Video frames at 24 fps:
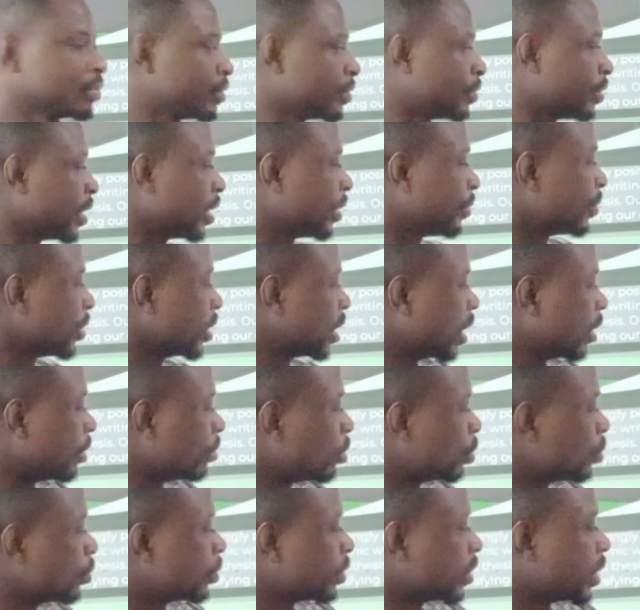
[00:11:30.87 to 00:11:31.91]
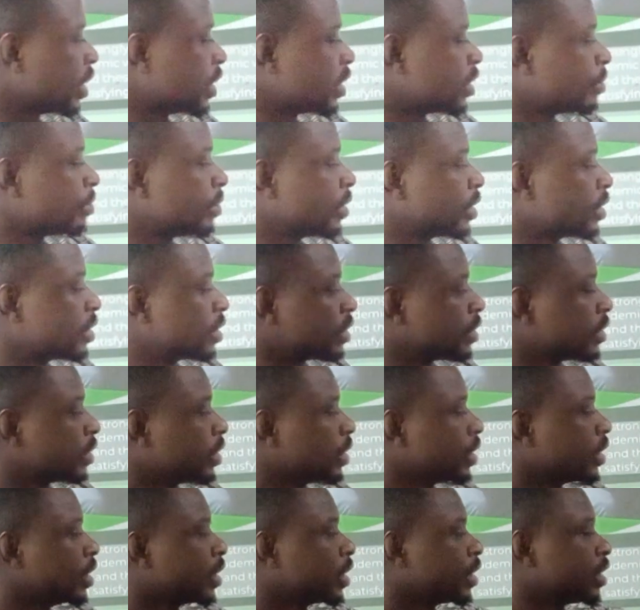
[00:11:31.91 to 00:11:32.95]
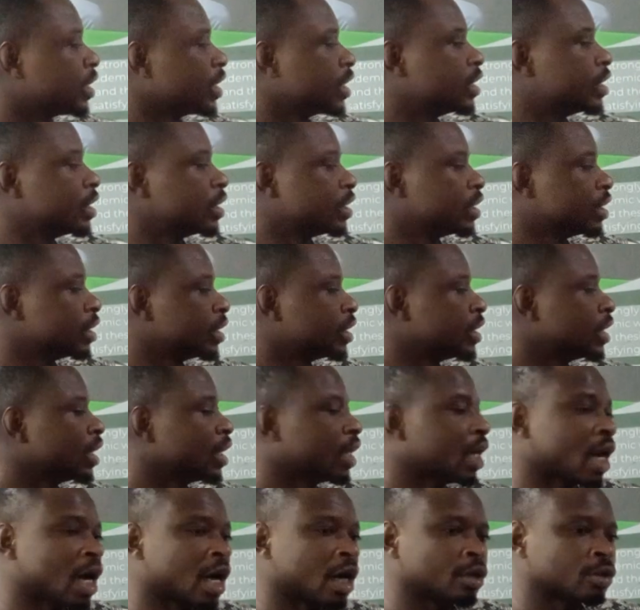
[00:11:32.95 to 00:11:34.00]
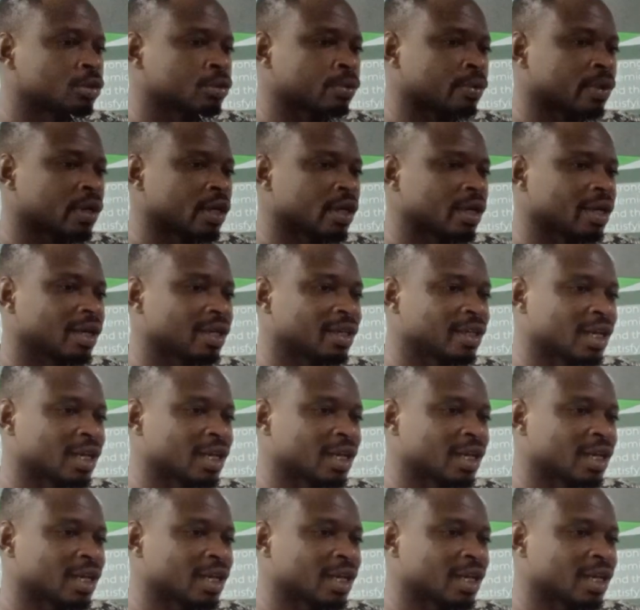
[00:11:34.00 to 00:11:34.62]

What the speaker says: where we are able to estimate the R square.